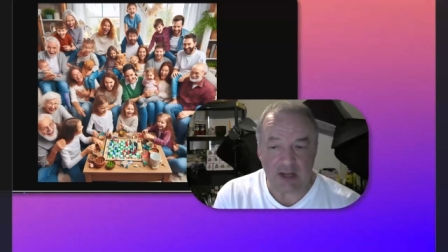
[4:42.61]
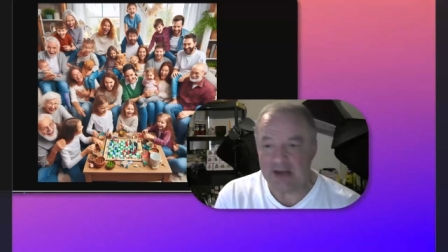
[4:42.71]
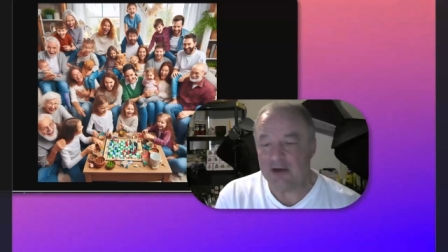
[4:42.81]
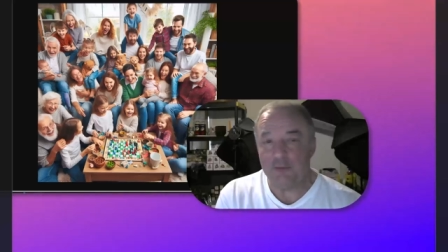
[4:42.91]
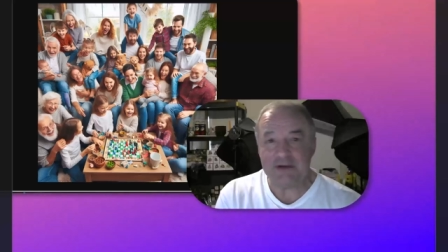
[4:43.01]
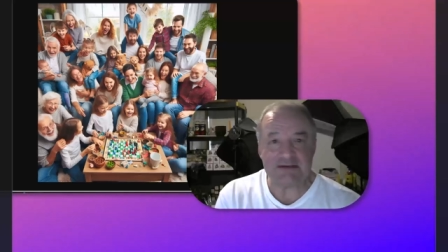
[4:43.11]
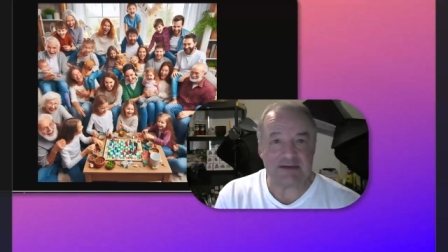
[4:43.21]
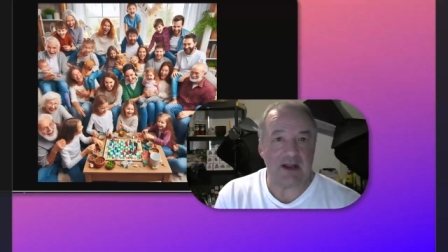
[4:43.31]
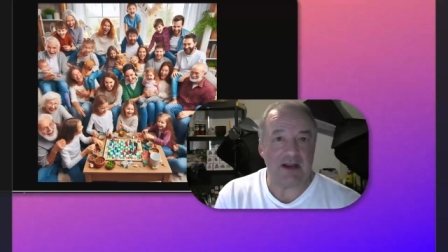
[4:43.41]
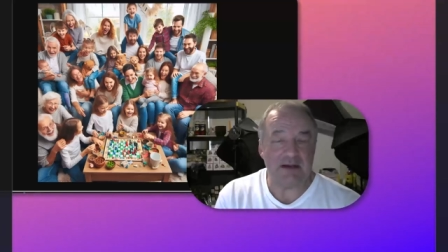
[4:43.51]
I always
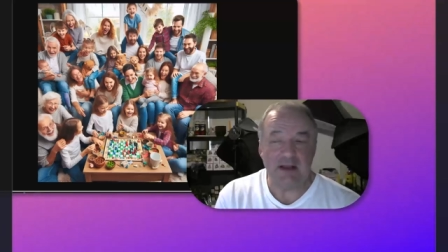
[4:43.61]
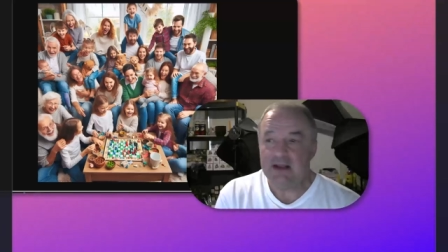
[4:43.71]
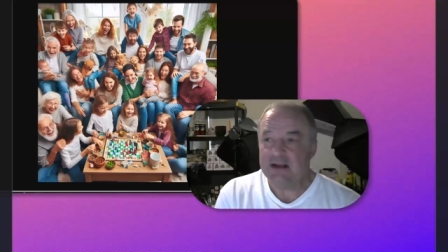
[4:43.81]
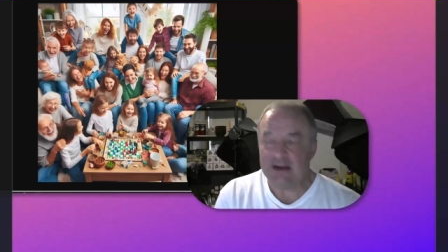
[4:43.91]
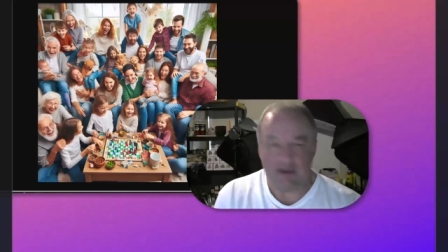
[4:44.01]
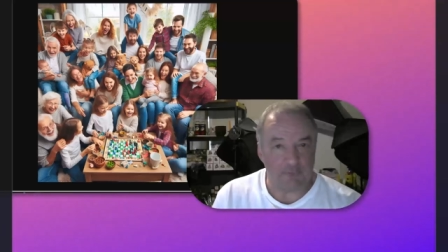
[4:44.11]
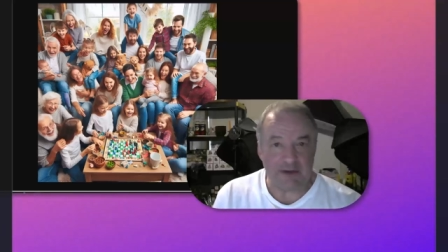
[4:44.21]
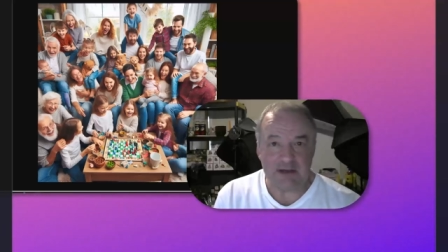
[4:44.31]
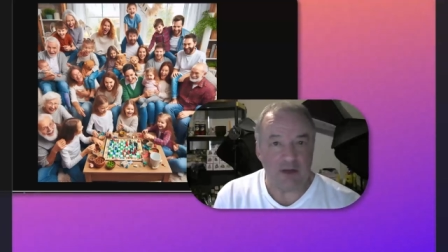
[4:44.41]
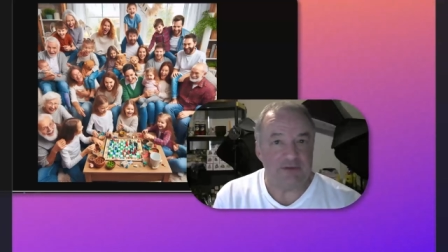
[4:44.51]
sign every
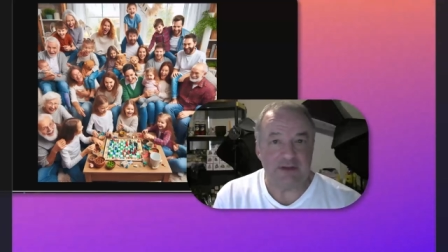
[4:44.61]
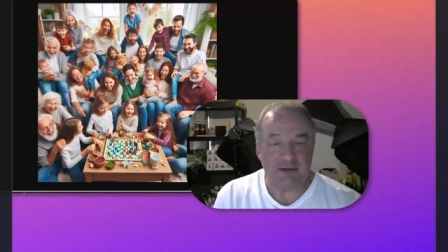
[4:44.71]
note